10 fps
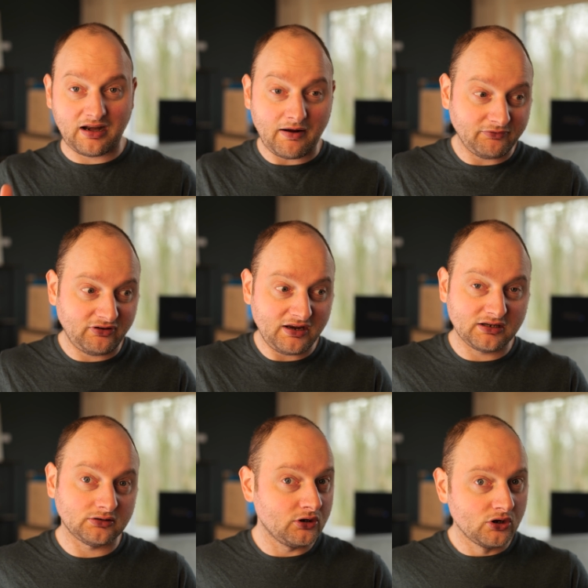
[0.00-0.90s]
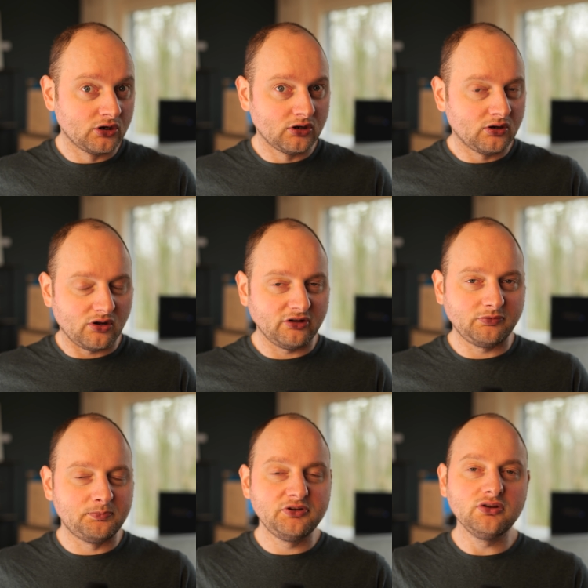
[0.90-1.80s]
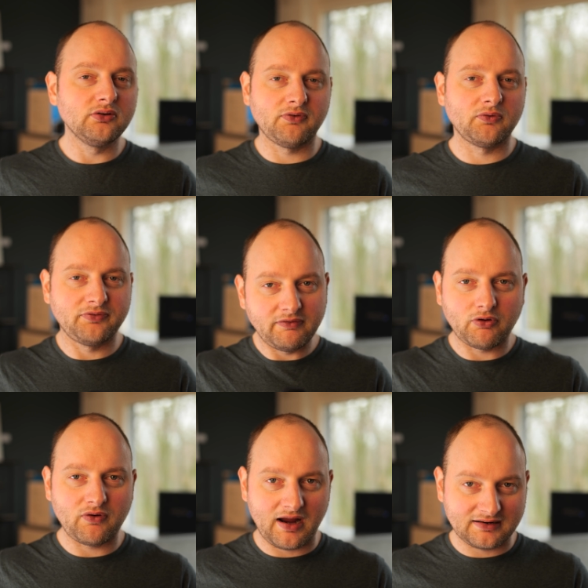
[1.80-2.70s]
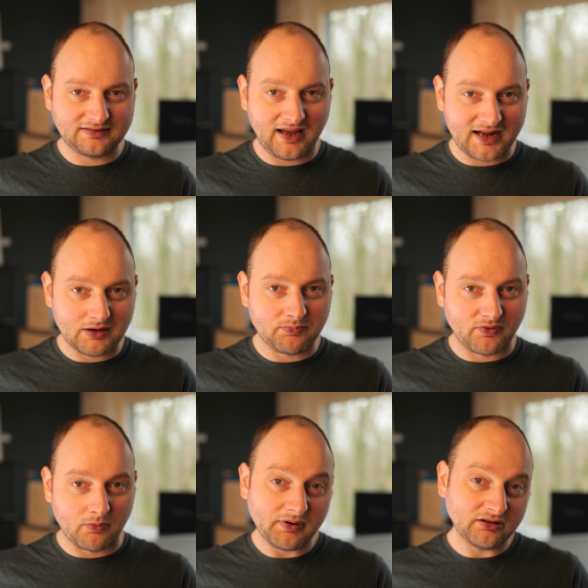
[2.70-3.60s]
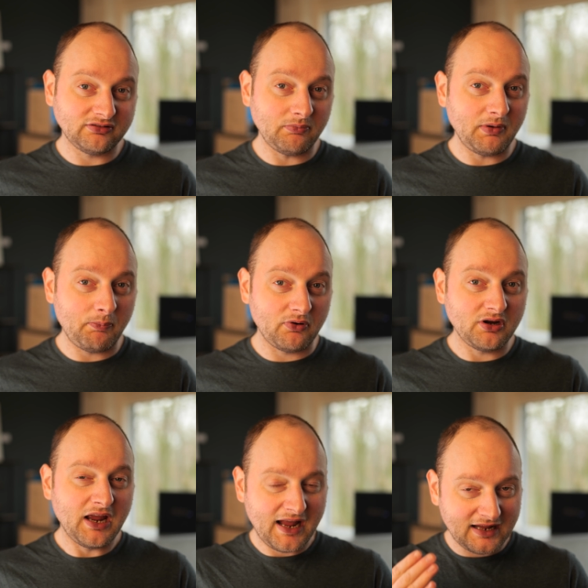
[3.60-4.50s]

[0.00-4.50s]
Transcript: that I've taken on this beautiful Vivo X80 Pro because simply put